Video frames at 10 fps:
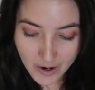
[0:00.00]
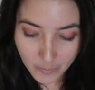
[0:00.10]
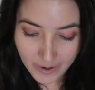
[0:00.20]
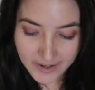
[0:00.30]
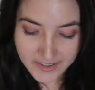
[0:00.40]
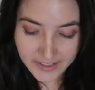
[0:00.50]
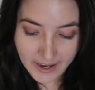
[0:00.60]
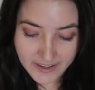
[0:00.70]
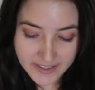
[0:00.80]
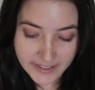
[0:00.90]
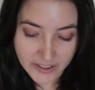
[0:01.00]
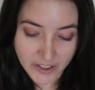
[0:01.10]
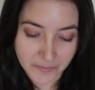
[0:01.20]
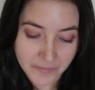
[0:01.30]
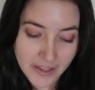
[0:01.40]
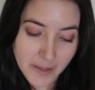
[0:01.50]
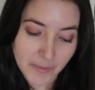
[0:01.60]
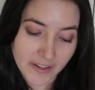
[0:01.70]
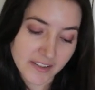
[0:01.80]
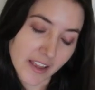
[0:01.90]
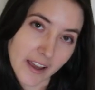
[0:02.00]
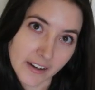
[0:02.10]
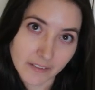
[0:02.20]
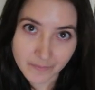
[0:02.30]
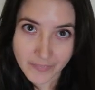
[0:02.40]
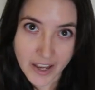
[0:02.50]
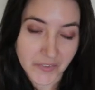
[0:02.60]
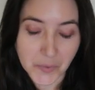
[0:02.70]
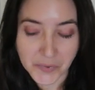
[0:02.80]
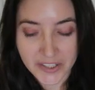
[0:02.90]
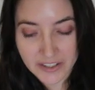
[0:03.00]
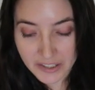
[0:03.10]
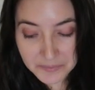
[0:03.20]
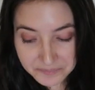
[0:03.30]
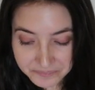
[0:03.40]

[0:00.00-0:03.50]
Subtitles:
Whereas the X here means that I've completed it.